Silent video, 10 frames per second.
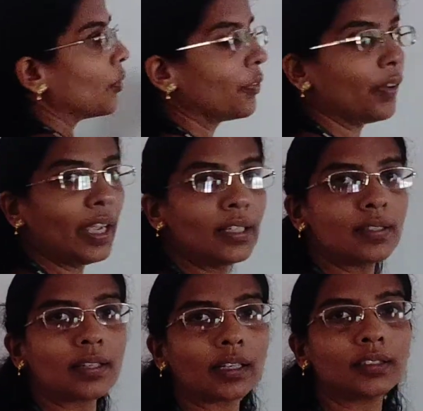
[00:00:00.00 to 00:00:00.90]

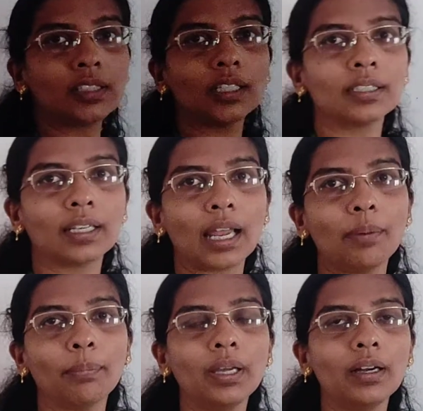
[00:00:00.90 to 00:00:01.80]
Phase structured
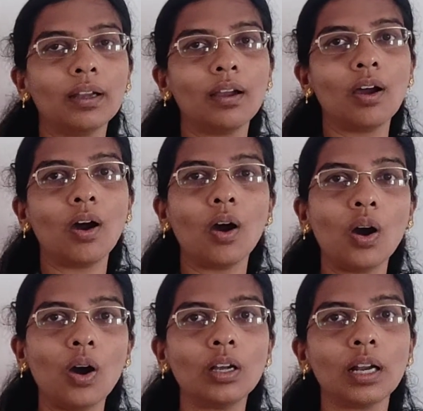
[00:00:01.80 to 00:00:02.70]
grammar,
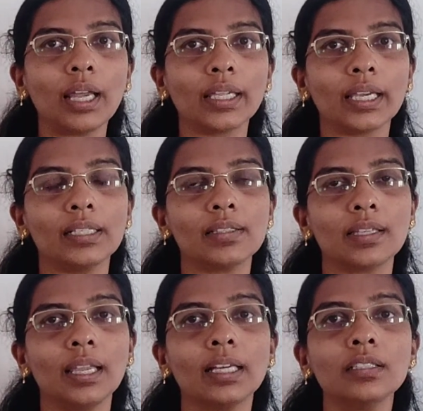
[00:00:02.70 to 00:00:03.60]
or I can
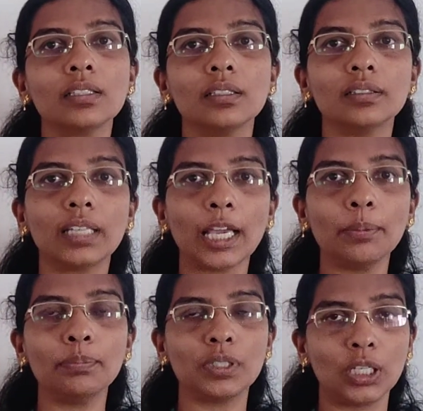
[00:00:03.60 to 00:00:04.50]
say as
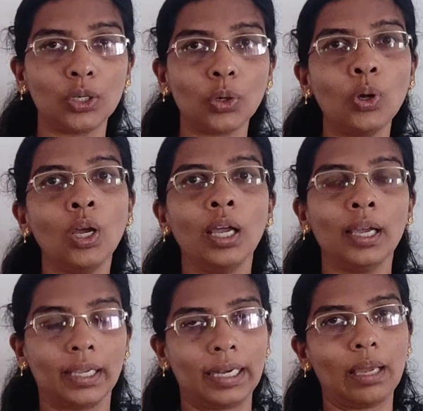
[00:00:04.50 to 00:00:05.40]
type
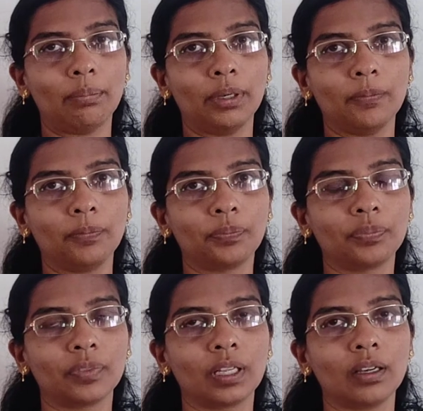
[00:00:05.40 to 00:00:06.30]
0 grammar,
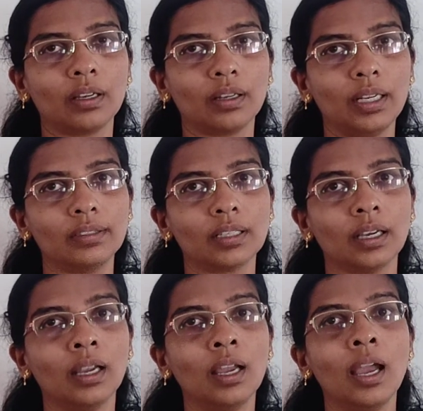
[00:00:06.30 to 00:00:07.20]
right?
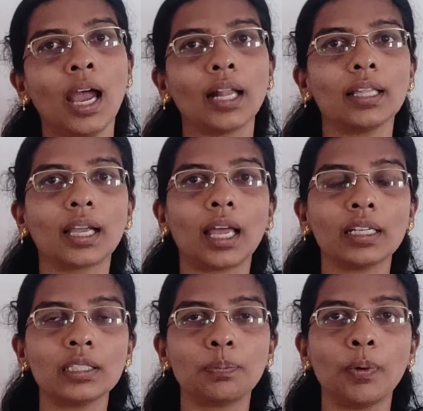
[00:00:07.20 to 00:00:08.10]
And the
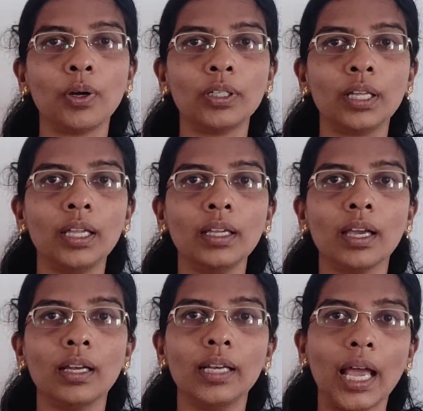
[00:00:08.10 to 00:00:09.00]

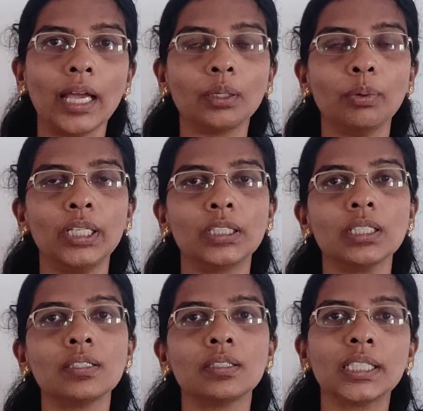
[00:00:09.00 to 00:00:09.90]
corresponding language
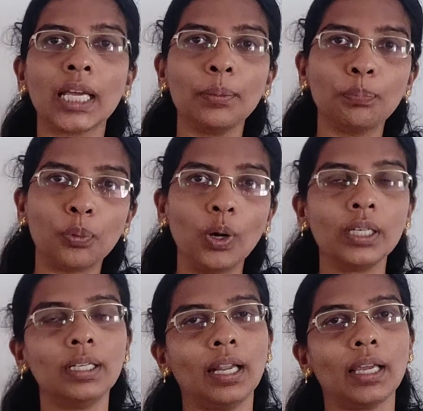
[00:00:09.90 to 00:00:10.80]
is type
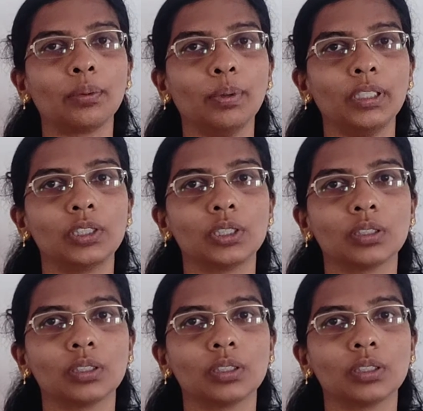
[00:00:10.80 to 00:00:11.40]
1 language,